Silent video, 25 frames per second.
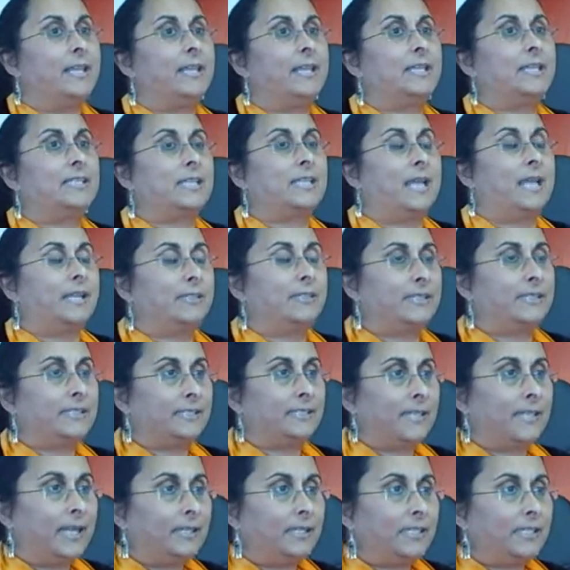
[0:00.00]
It's
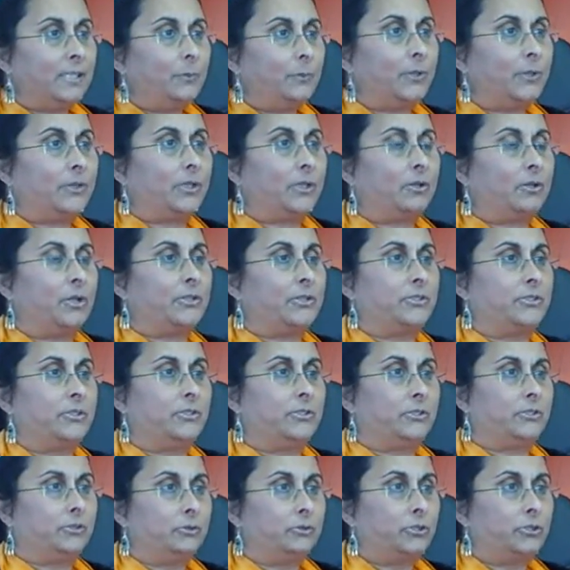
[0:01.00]
understanding what the
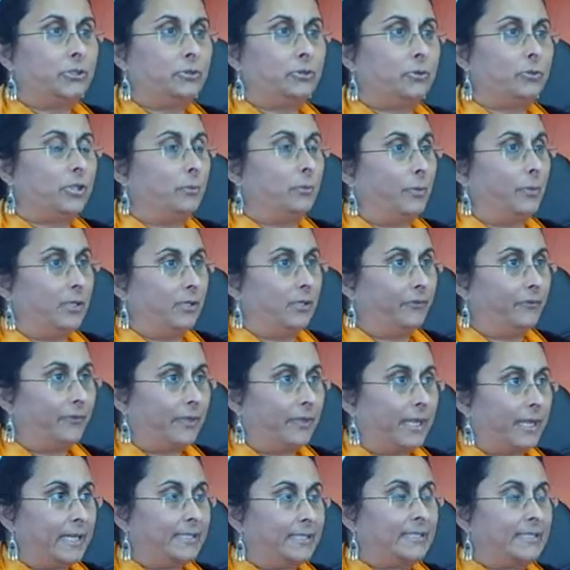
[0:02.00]
Constitution or the Bill
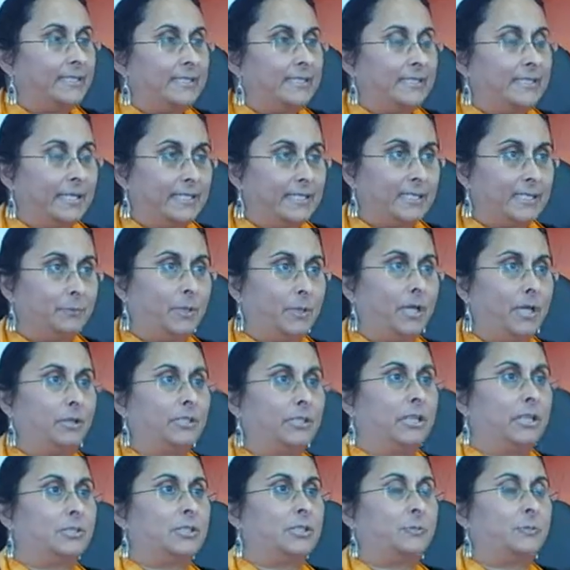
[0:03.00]
of Rights says
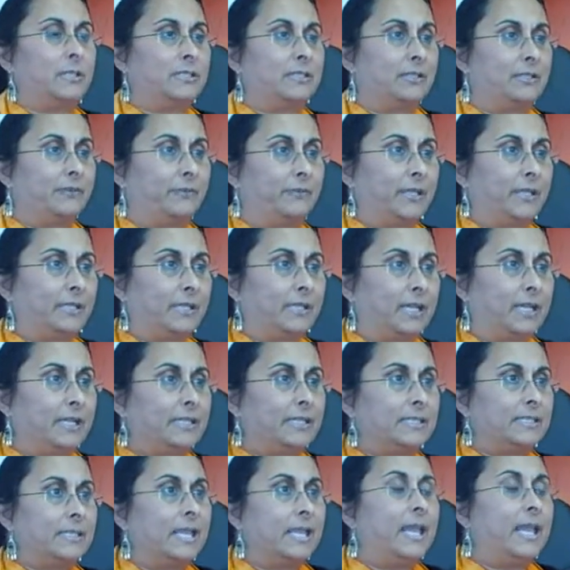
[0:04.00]
about our specific
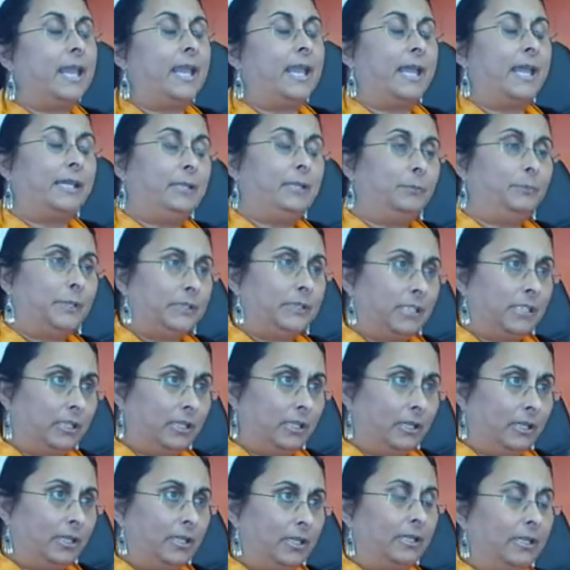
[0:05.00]
rights, and in
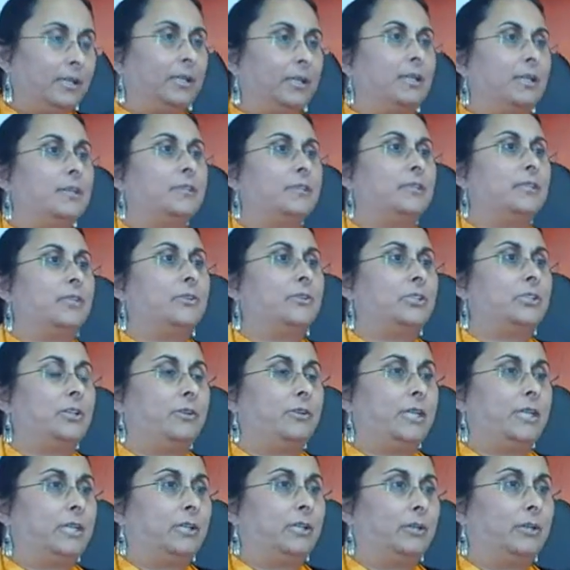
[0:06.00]
particular
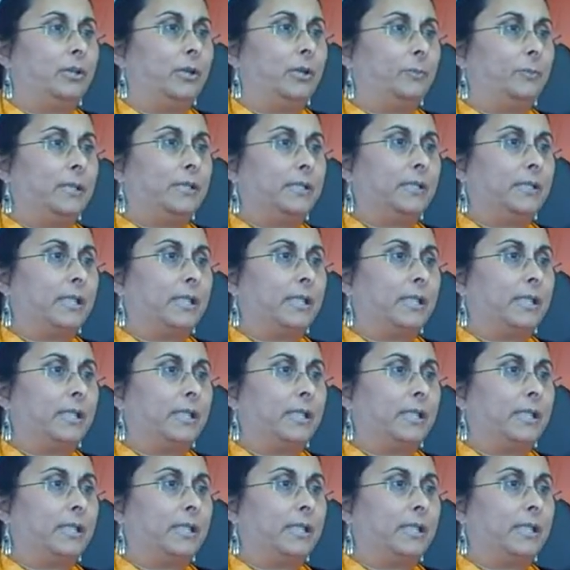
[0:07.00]
socio-economic